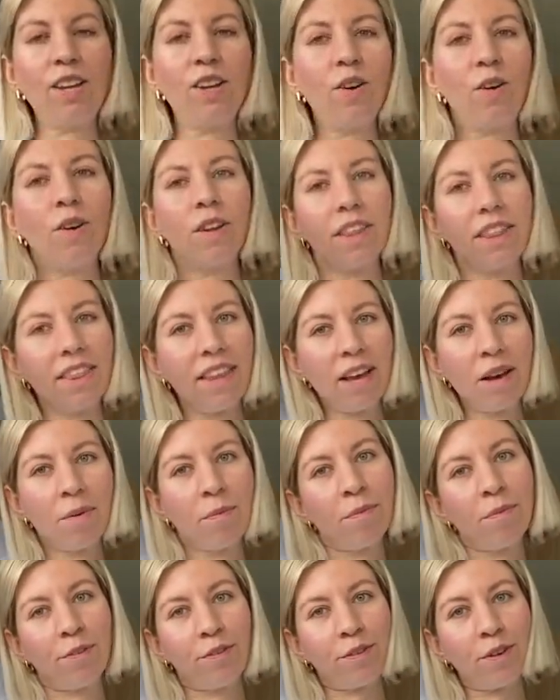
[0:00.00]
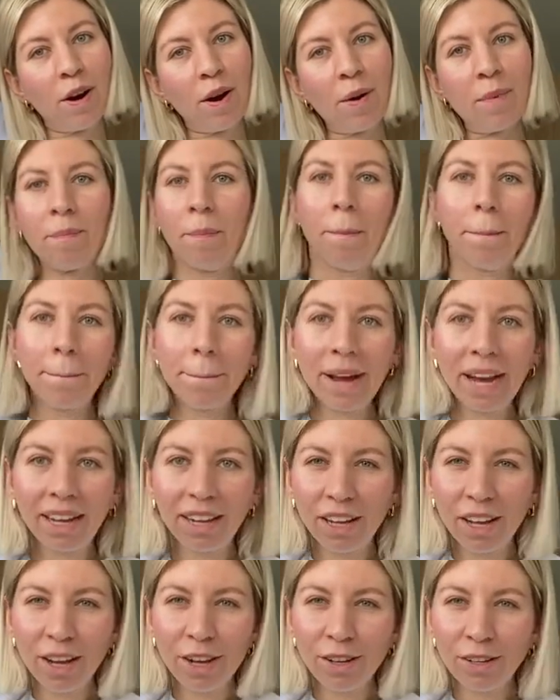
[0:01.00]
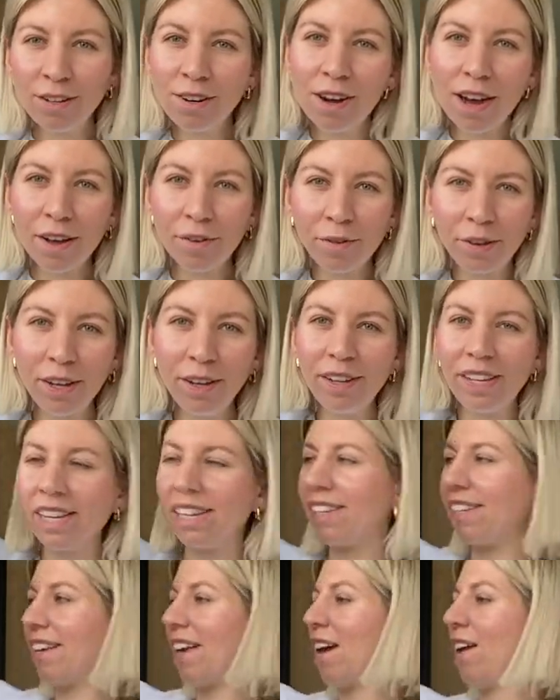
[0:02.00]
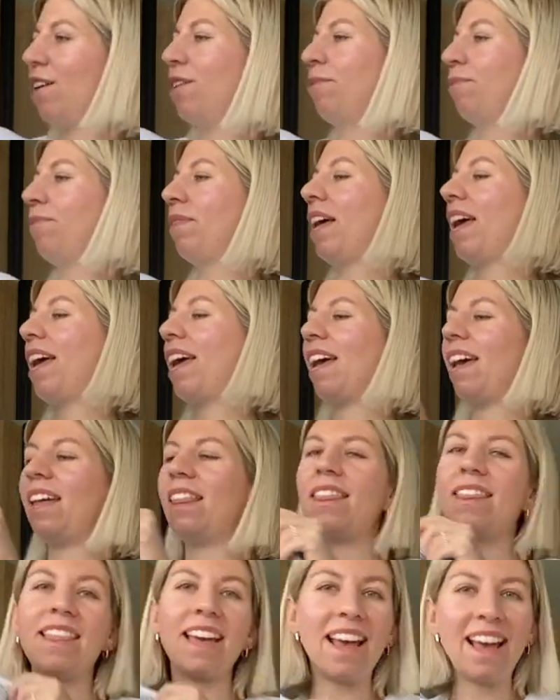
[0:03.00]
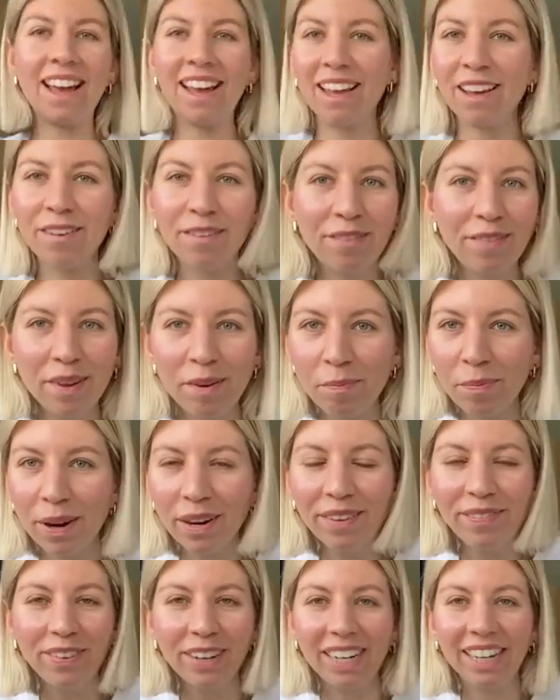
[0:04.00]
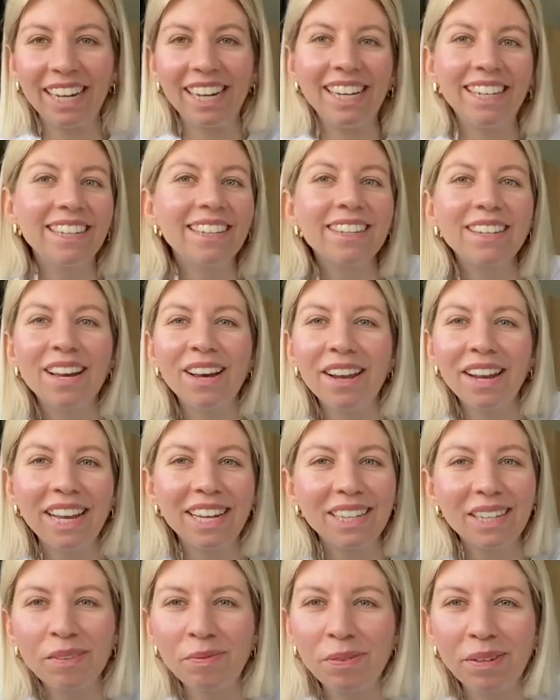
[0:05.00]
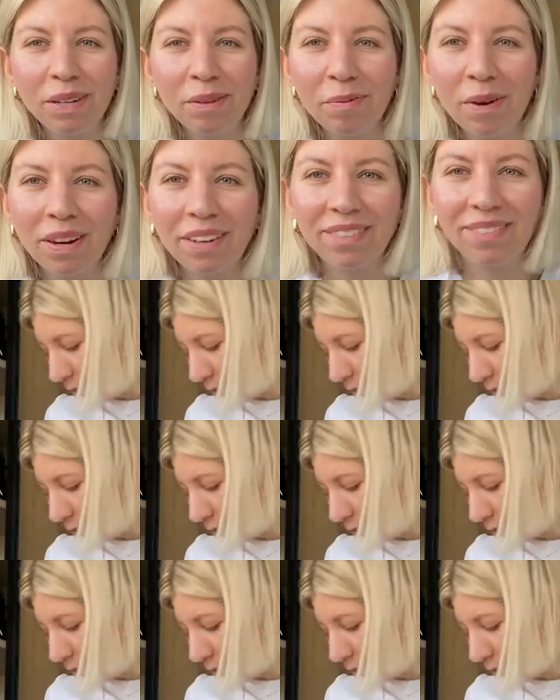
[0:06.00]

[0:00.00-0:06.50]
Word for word: got them from Mango a few years ago and they fit perfectly, so let's put them on.